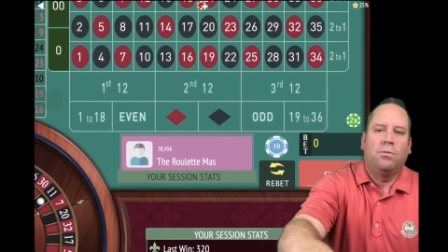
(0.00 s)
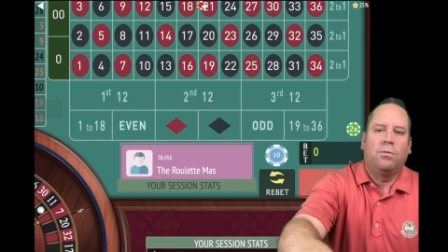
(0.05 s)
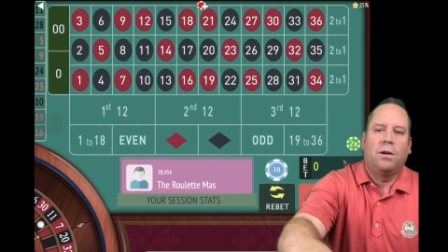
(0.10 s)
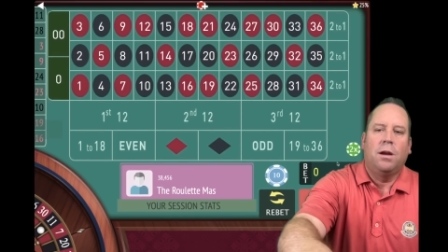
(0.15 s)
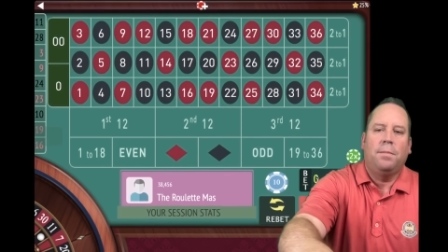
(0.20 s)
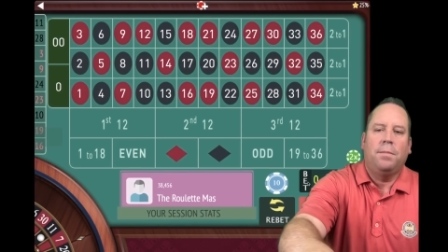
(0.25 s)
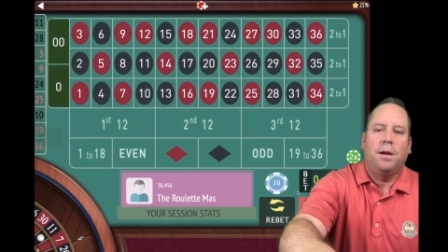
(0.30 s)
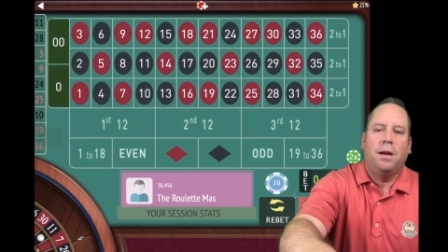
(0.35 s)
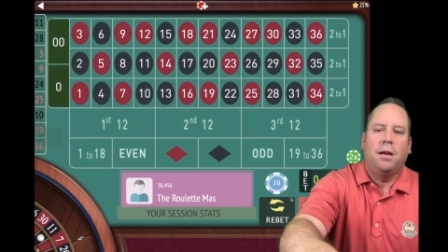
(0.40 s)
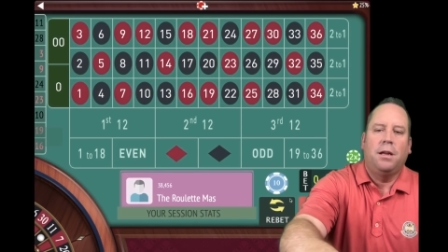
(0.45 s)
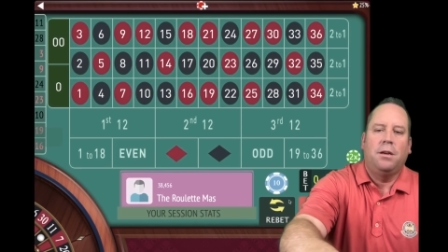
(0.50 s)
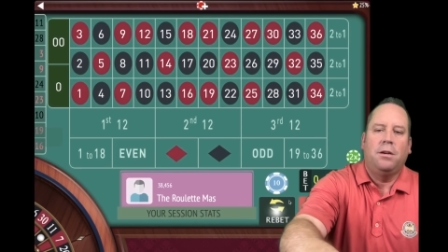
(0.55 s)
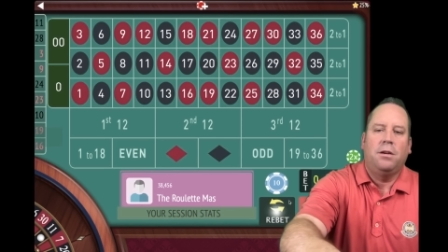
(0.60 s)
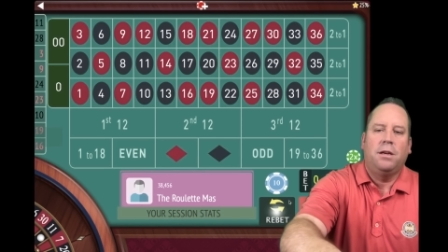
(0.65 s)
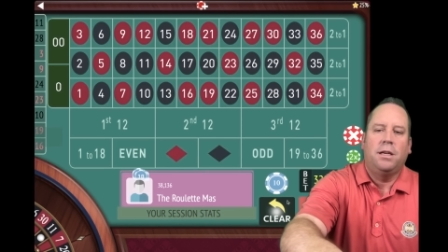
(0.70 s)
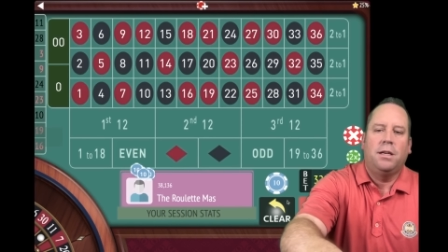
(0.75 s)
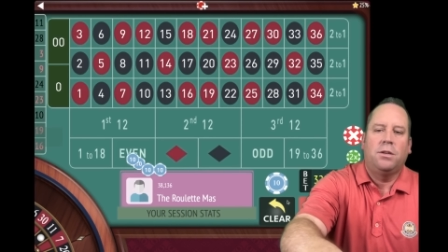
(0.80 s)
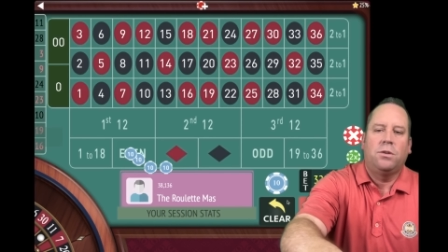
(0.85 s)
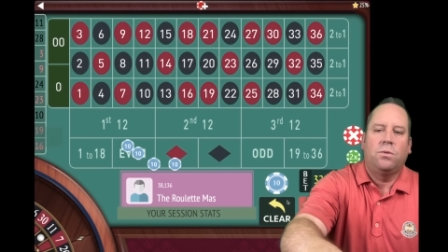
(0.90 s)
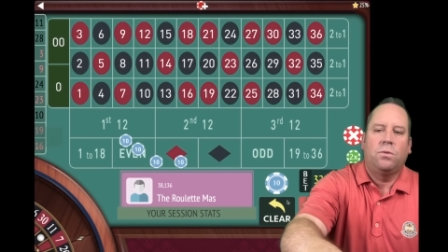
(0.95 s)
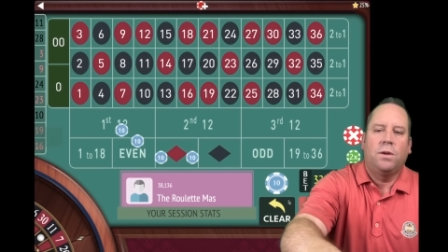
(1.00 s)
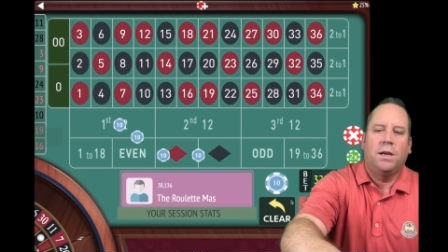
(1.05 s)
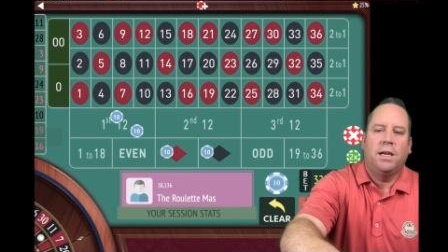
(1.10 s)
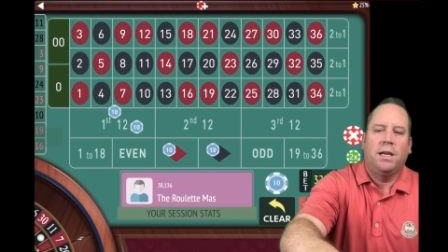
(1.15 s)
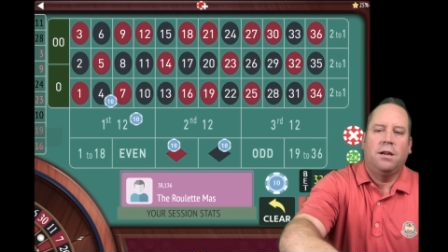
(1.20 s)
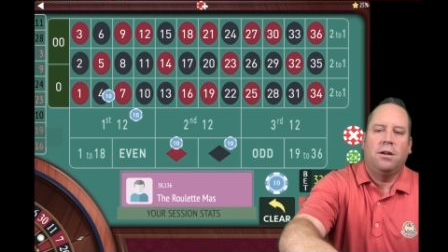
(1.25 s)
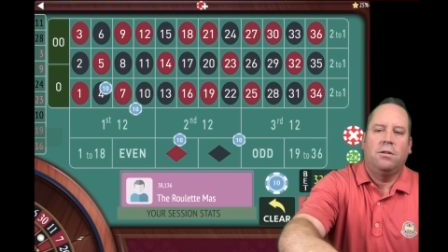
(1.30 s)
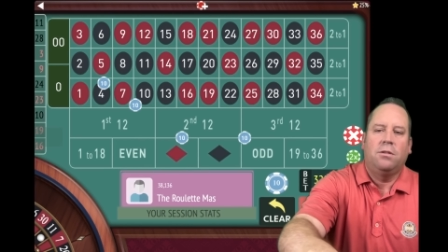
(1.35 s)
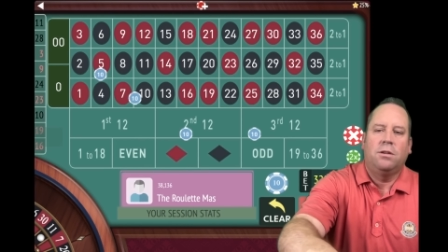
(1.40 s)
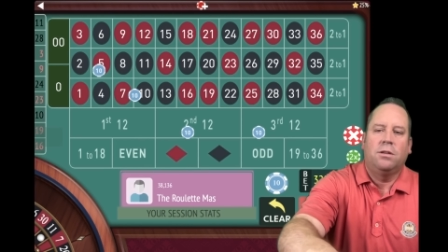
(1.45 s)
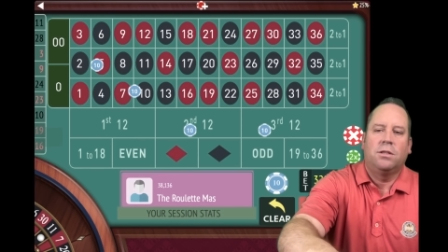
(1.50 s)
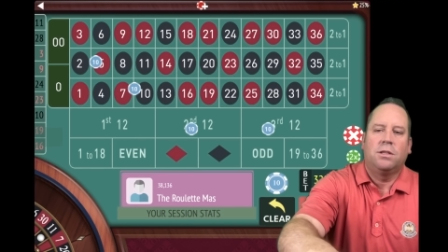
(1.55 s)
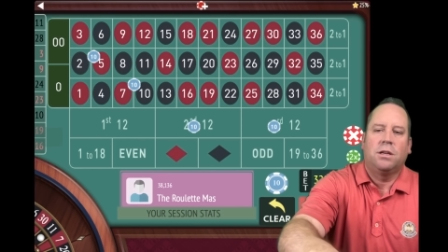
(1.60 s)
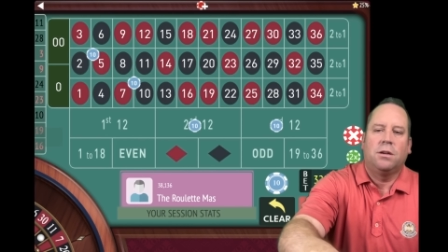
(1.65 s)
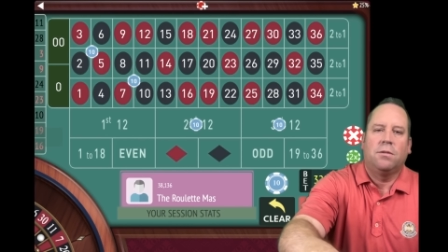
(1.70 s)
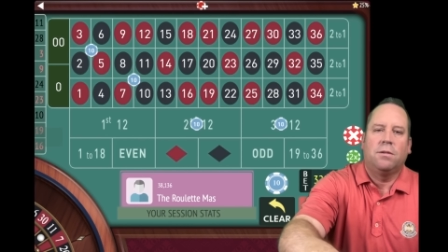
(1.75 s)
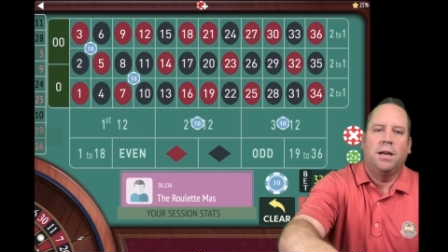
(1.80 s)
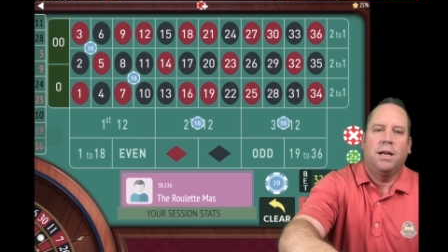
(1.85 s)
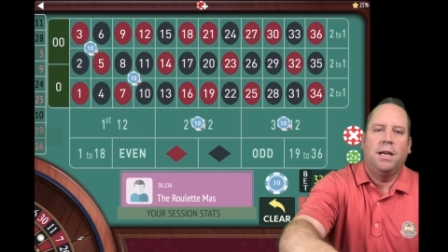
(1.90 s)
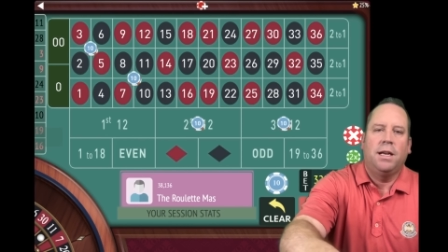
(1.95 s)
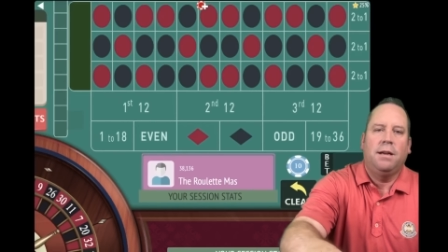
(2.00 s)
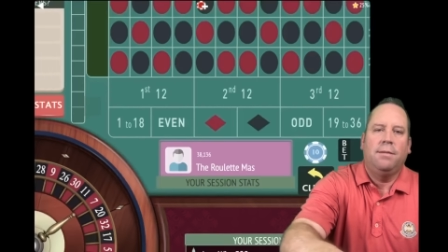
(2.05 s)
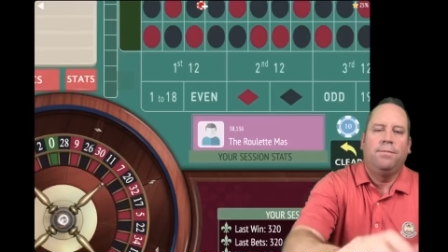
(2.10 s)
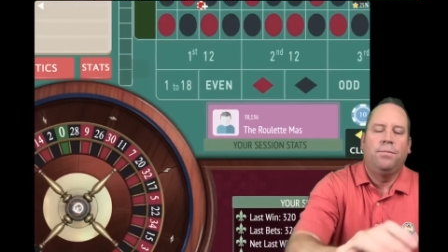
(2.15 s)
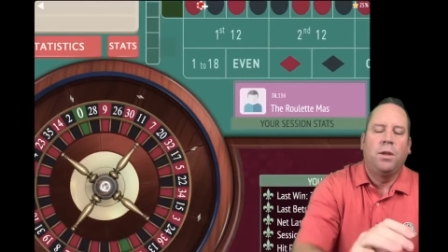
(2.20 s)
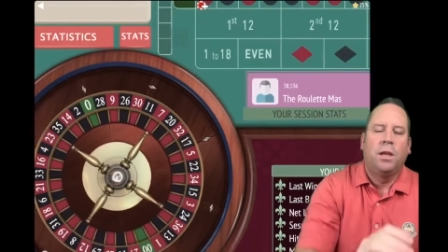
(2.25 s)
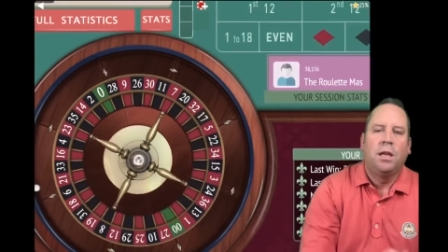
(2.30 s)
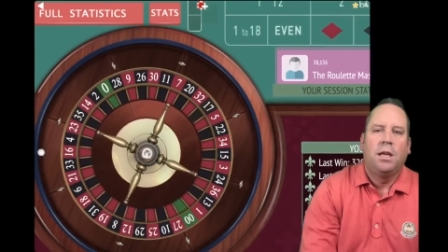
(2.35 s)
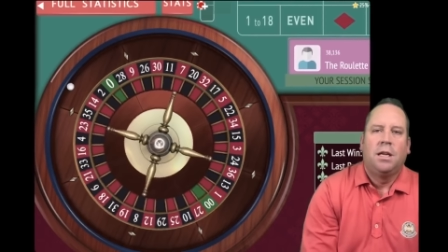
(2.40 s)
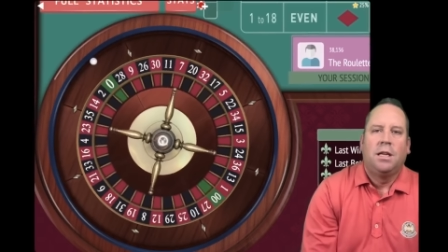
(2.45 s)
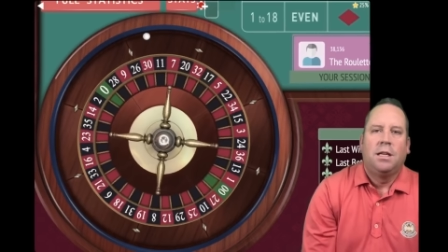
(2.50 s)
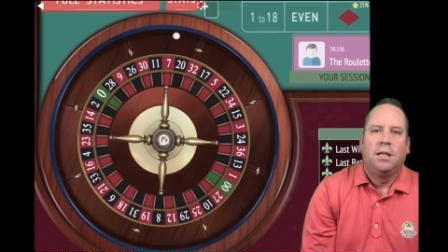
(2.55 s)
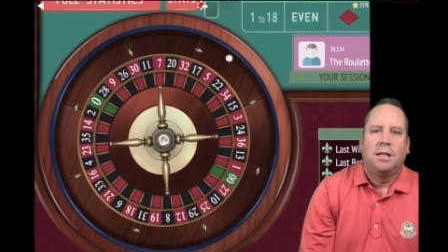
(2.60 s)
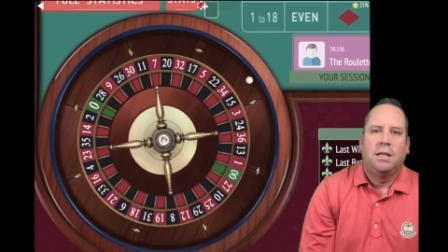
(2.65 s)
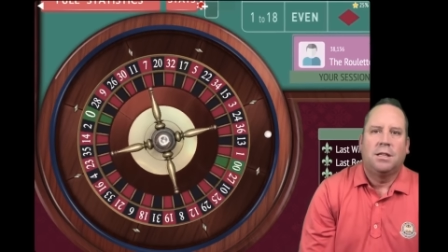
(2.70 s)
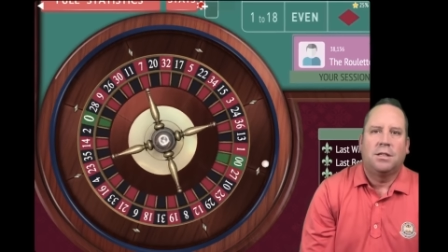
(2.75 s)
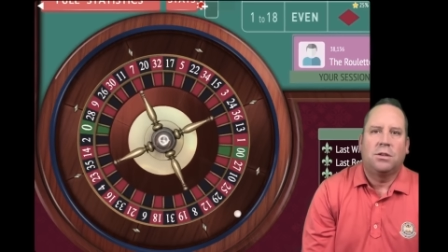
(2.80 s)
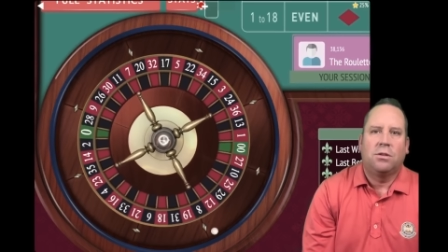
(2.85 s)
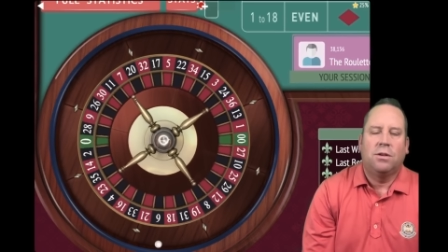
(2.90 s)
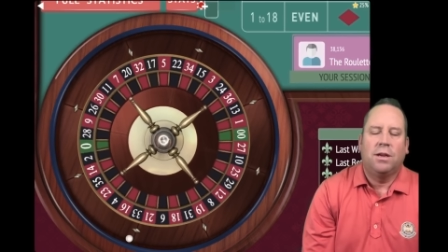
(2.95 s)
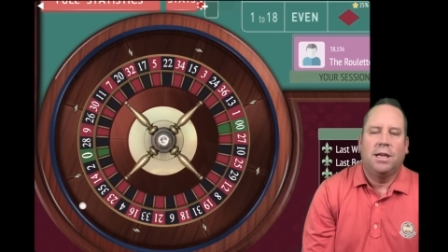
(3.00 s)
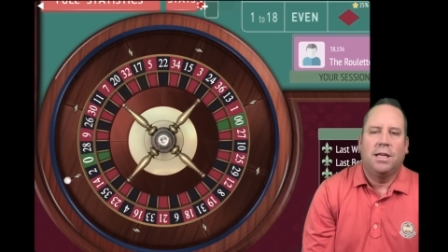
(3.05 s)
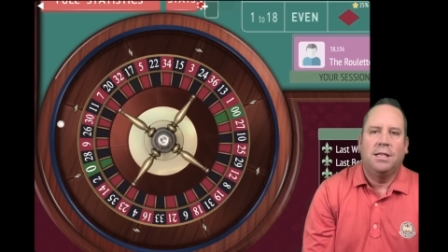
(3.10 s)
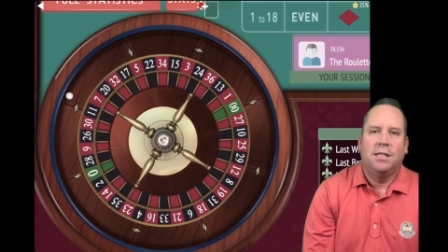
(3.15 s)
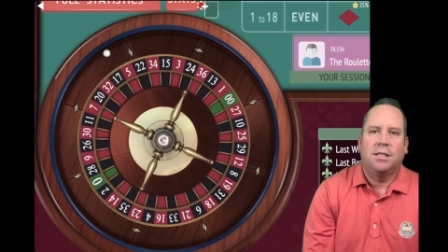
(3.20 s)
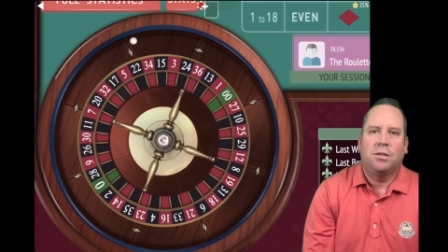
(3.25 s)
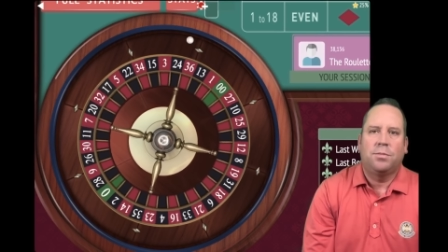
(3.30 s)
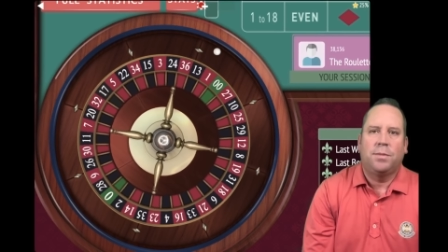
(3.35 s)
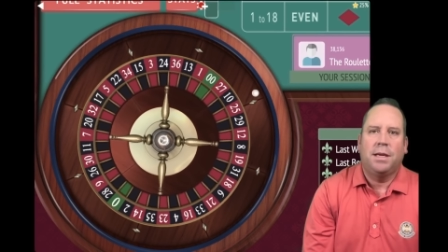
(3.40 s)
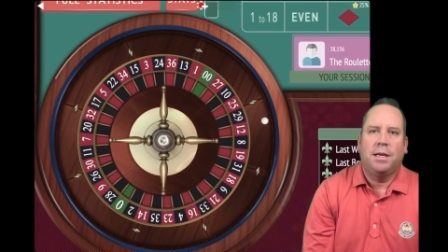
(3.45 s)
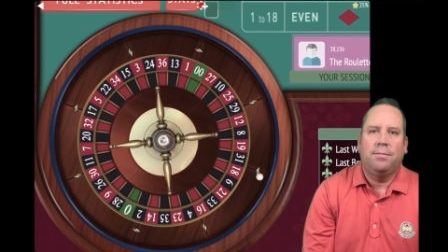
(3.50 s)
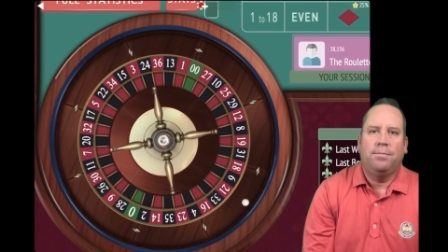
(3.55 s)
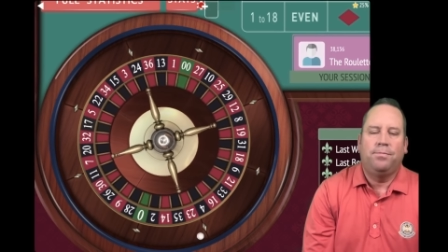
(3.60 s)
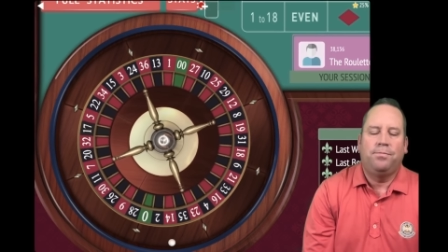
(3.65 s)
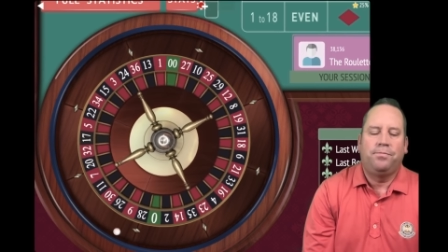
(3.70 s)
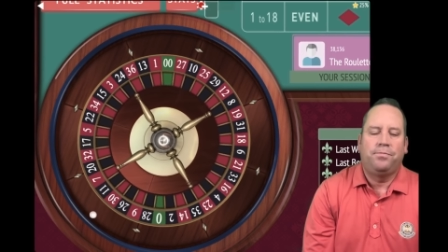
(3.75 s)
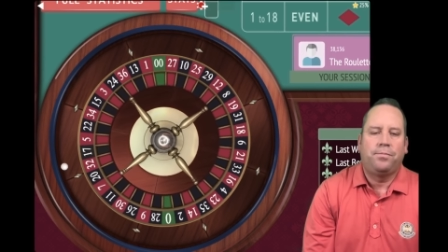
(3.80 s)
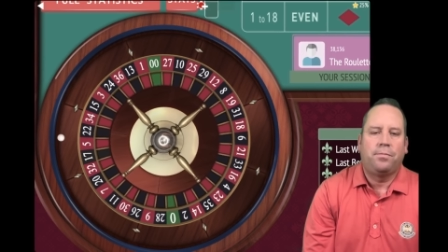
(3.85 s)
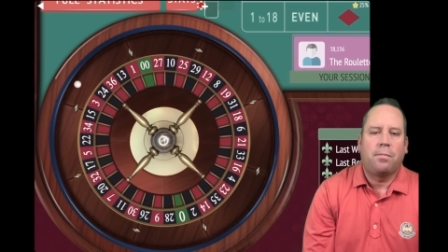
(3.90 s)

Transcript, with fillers: We're up $120 already. No Let's go ahead and spin.